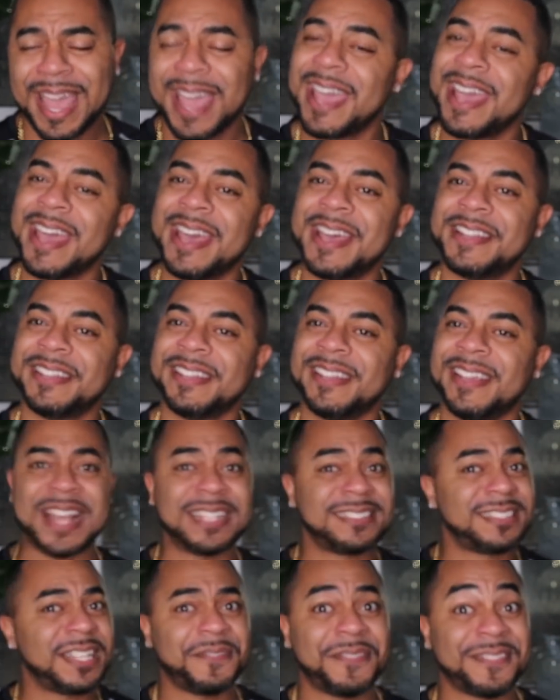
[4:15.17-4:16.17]
And
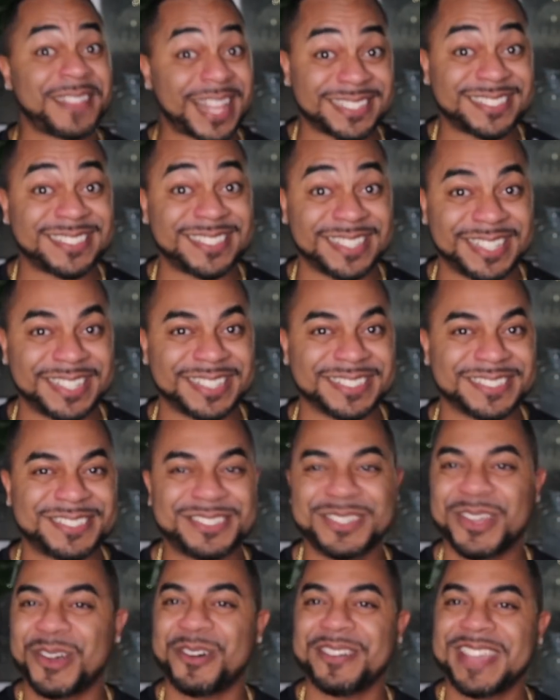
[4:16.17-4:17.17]
that's it for that scene.
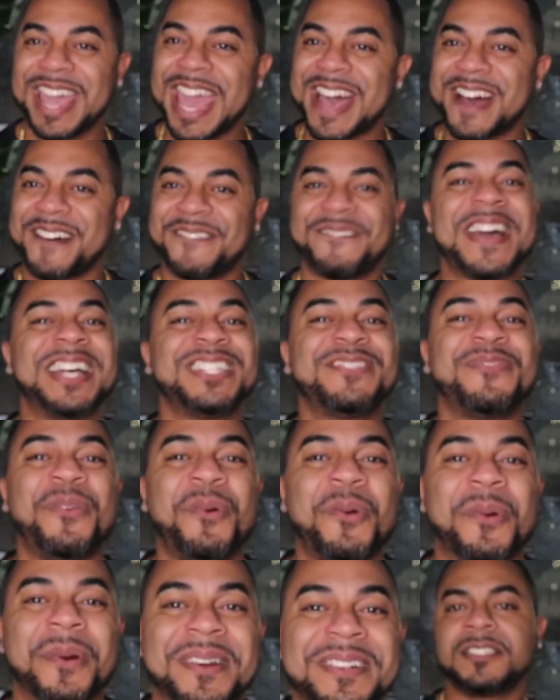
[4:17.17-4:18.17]
So yeah, fast
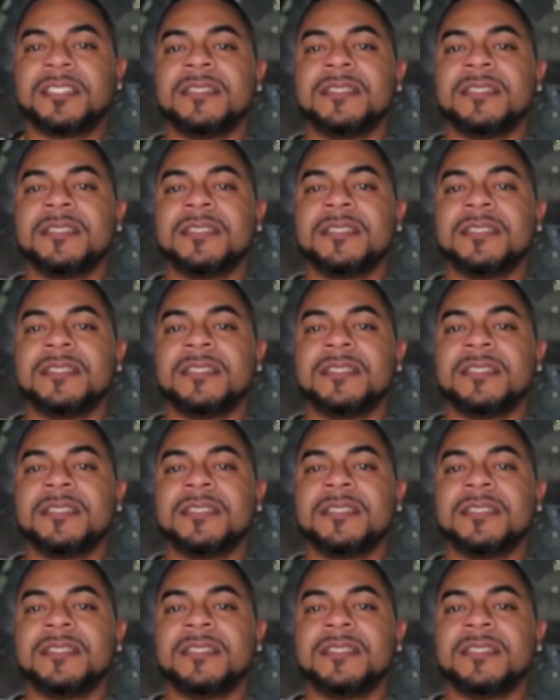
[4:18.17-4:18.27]
forward.